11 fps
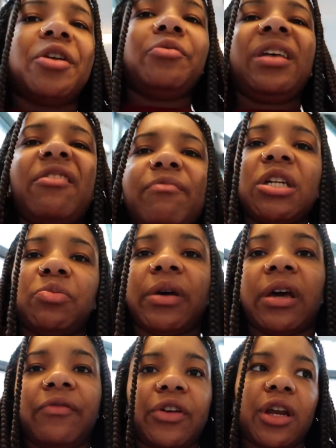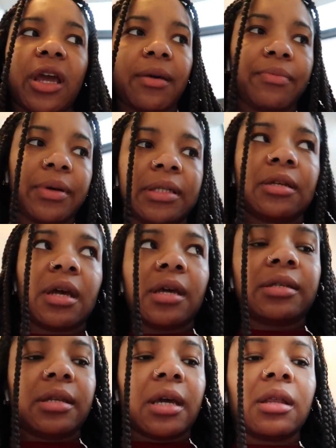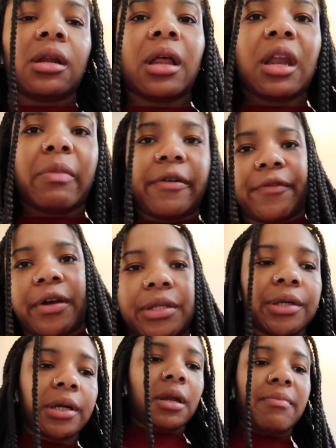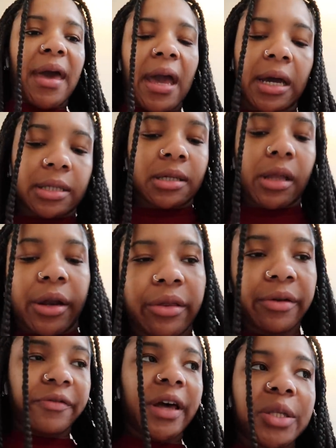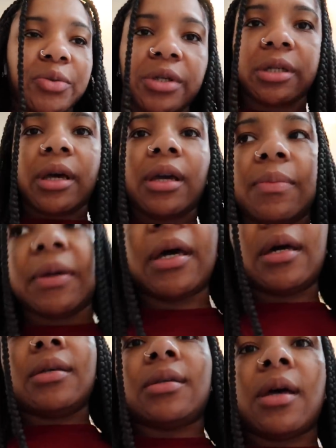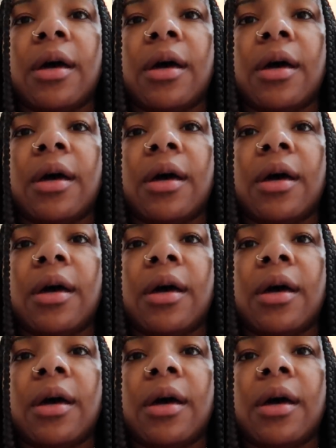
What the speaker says: I don't really have much planned for today, but today is the day that a lot of my friends are getting back because a lot of their flights were delayed because